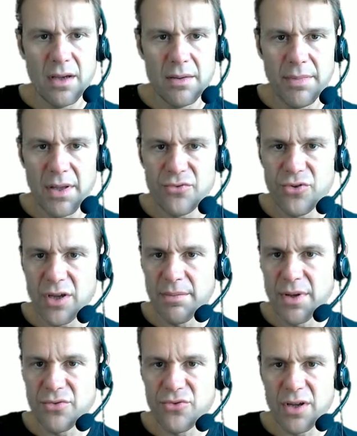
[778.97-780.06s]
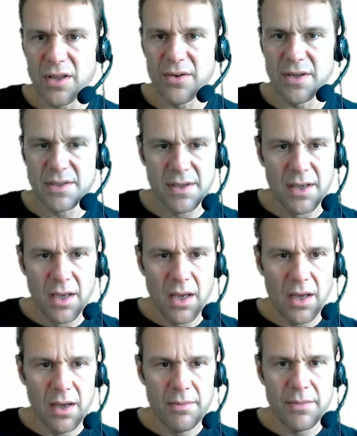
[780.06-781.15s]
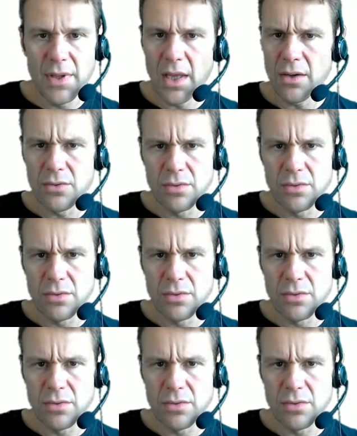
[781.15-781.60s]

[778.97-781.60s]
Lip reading: button trigger, button trigger, there it is. No!